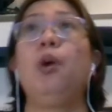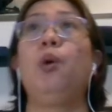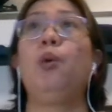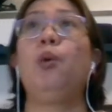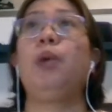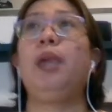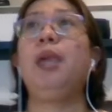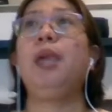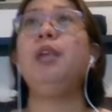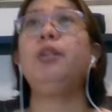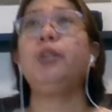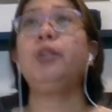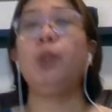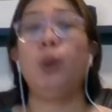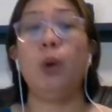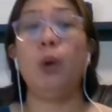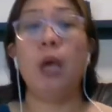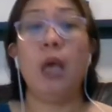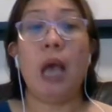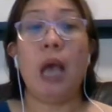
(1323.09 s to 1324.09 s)
Okay,
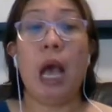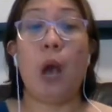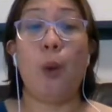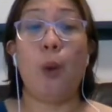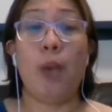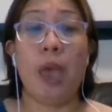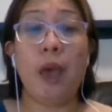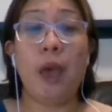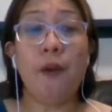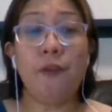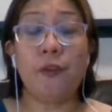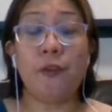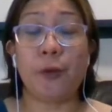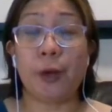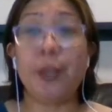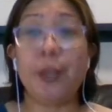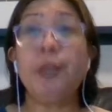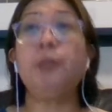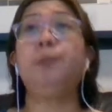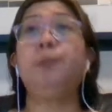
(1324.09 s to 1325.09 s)
so however,